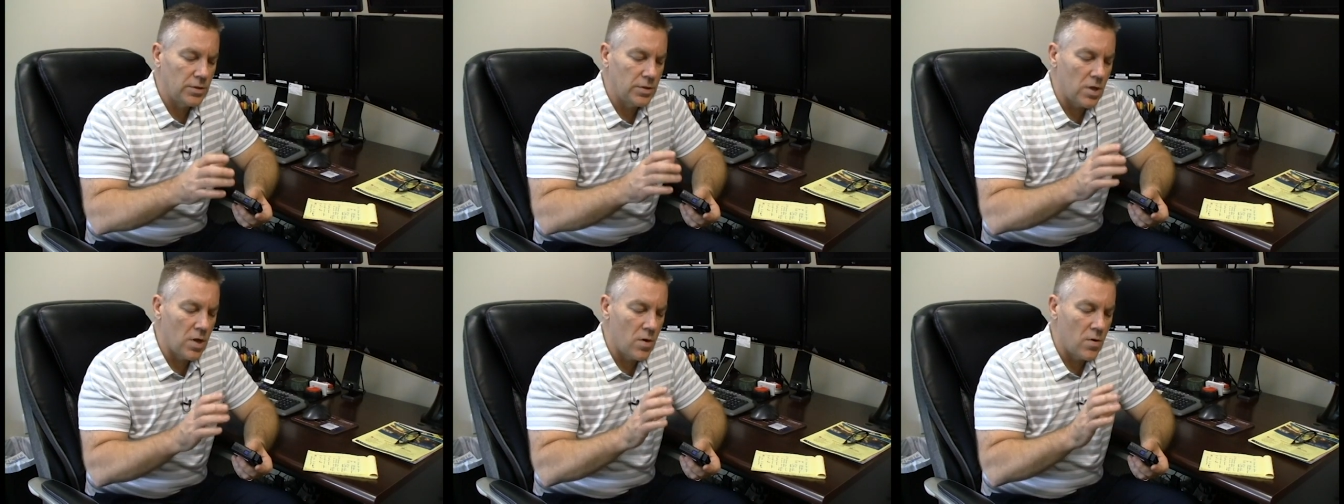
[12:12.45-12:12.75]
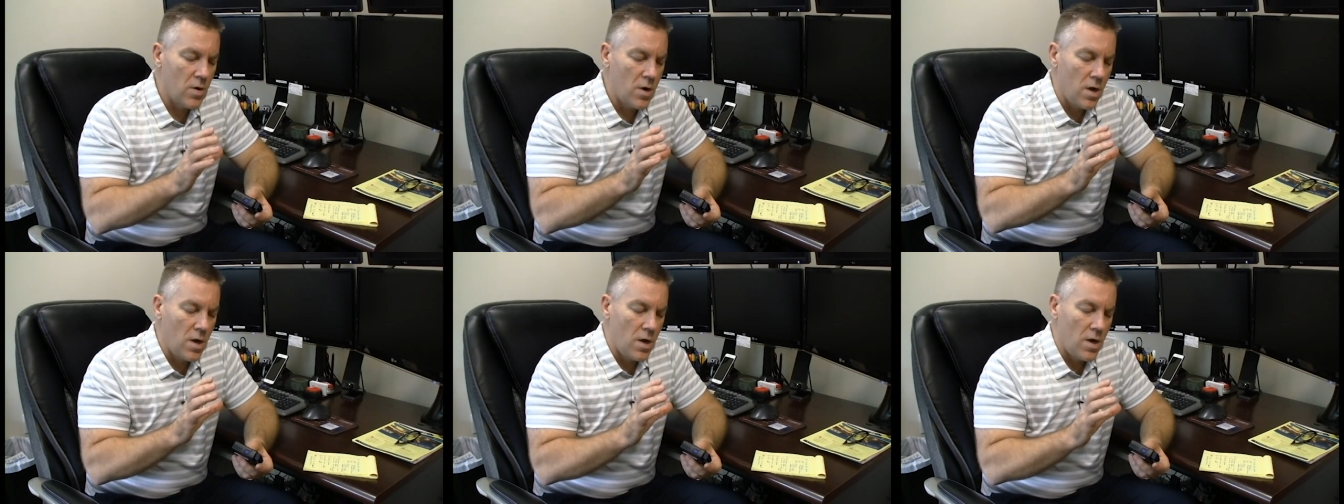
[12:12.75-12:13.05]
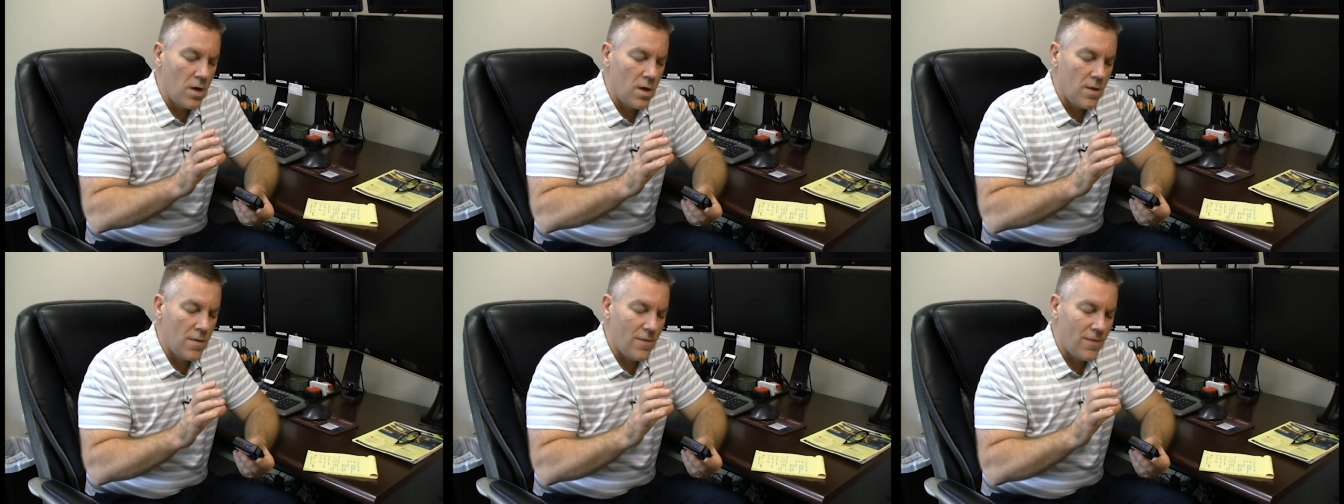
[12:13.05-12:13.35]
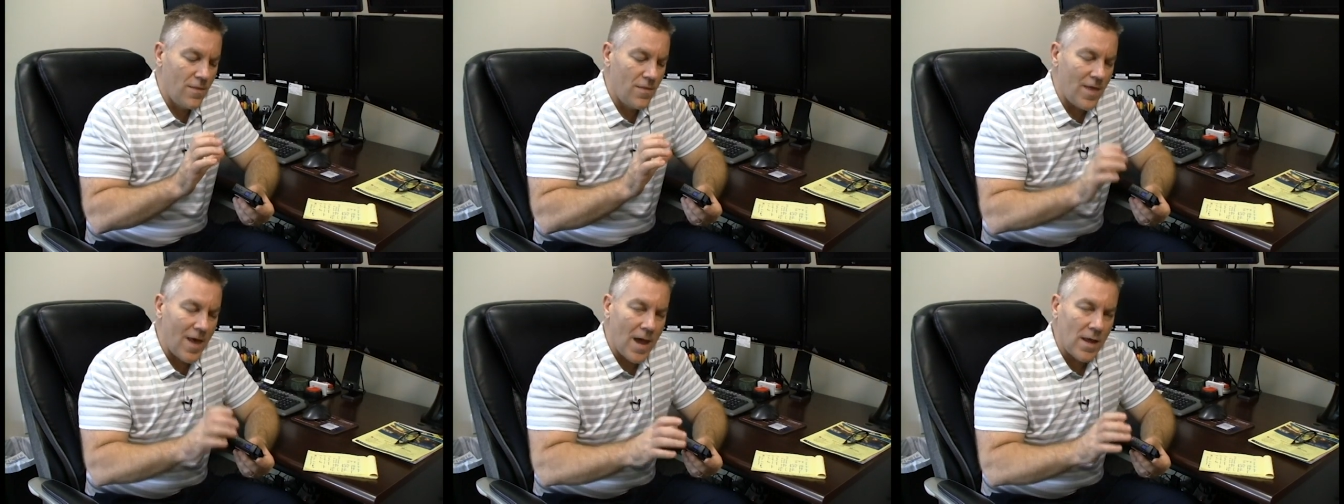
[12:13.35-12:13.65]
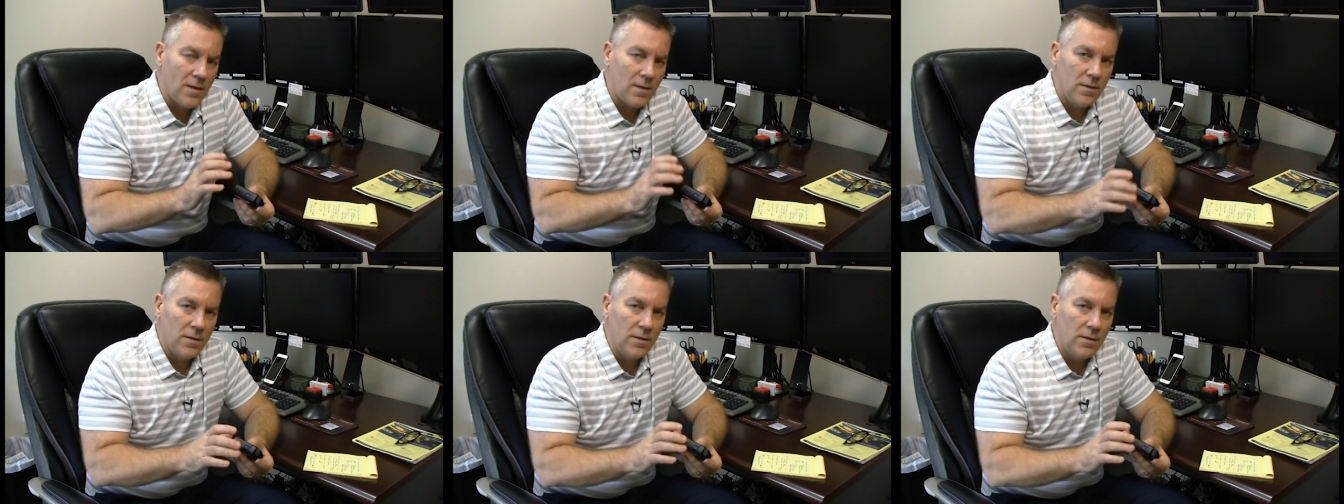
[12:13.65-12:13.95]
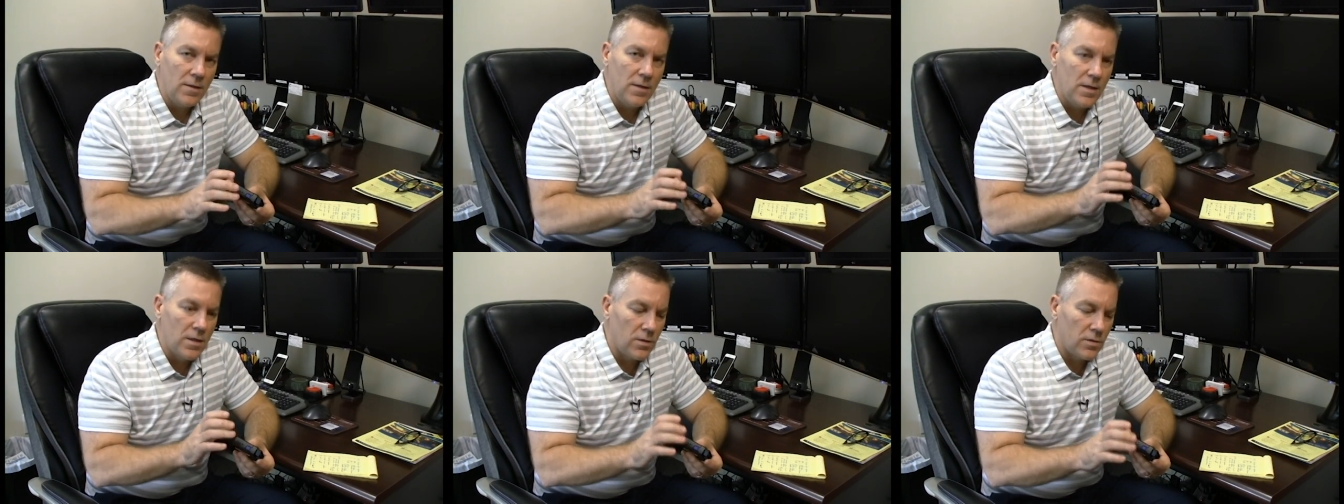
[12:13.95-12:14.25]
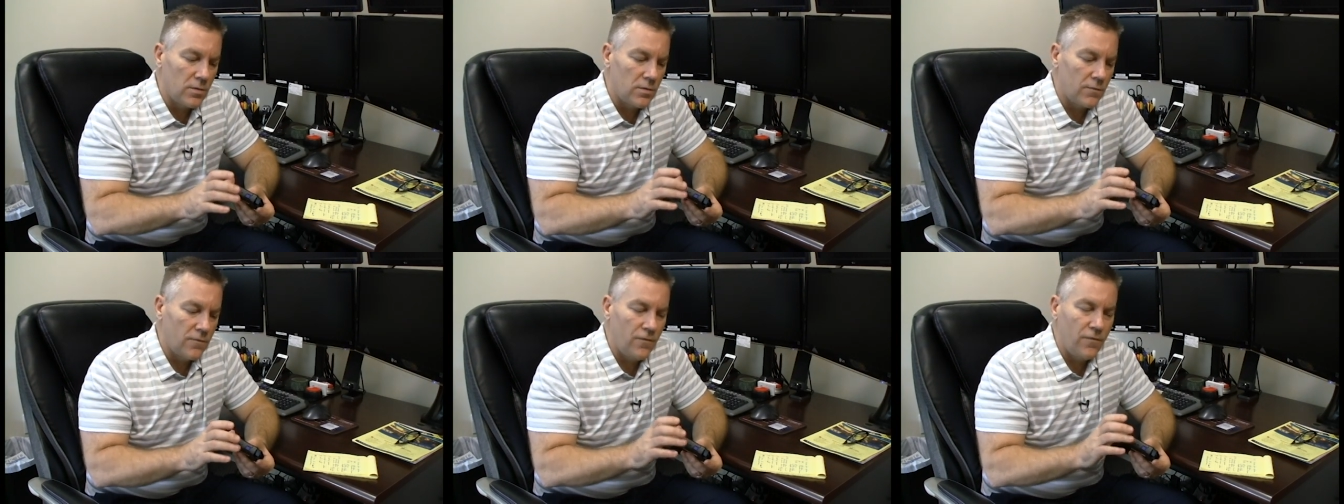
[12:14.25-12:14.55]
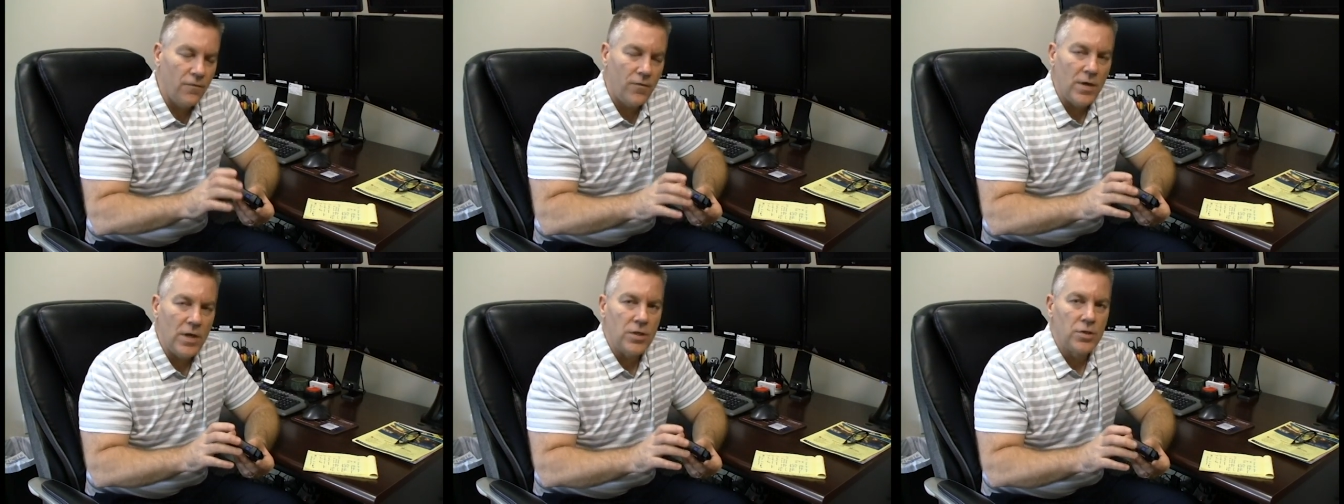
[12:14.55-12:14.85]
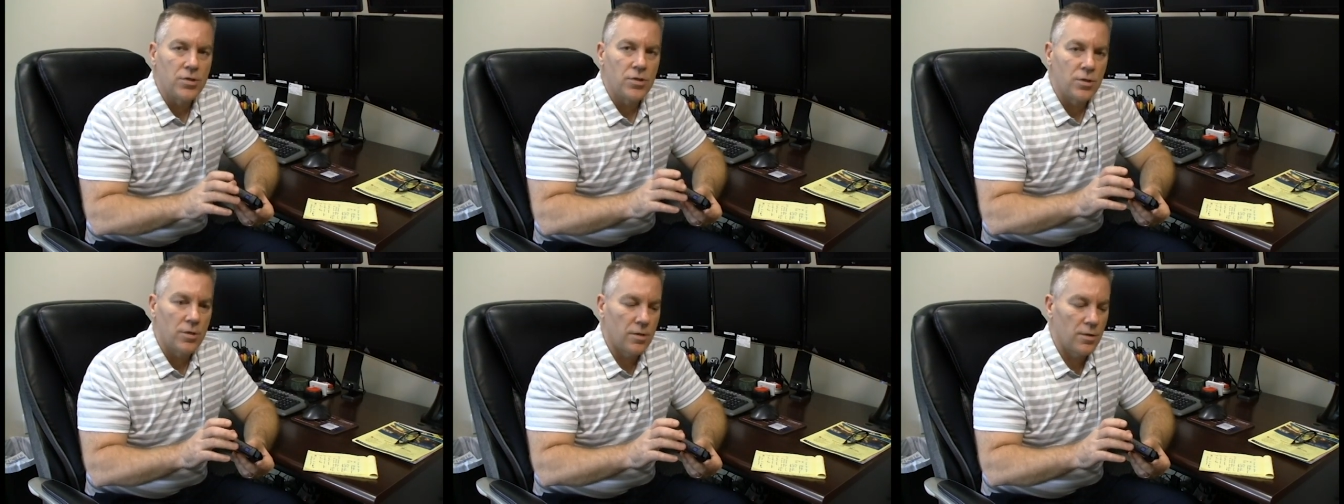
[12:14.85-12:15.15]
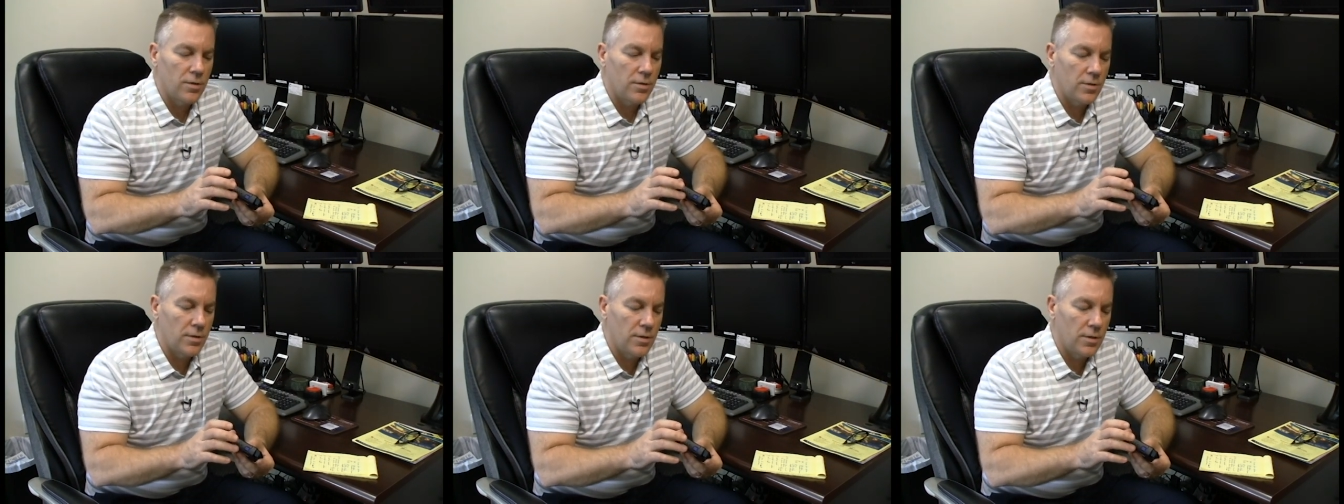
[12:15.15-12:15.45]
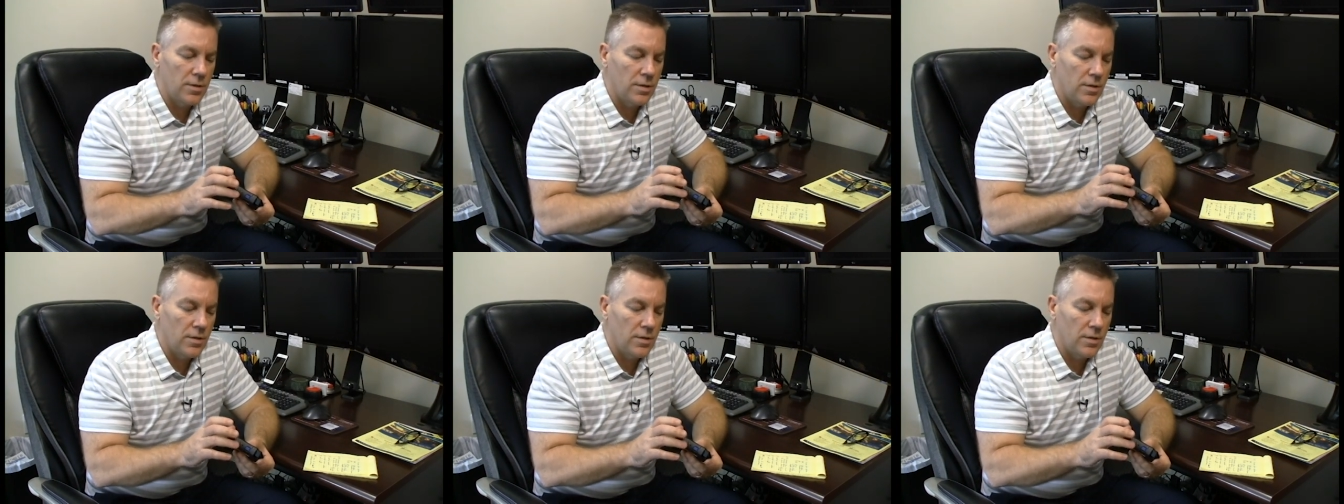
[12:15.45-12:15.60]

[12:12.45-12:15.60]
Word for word: So that little feature